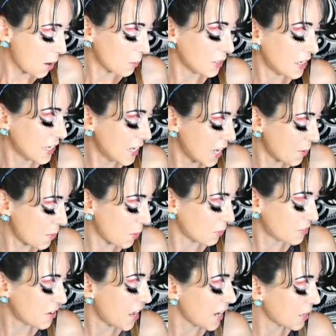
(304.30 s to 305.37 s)
would get up, I would
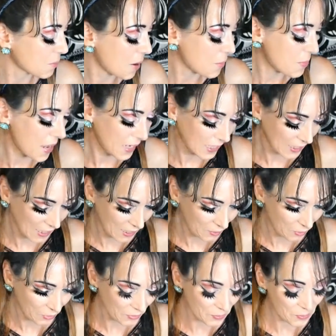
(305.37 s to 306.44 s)
take my bay
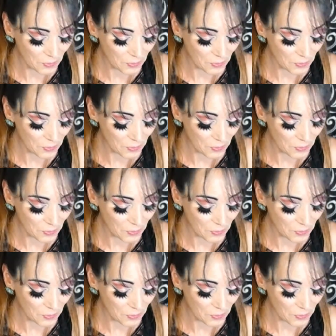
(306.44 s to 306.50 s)
leaf,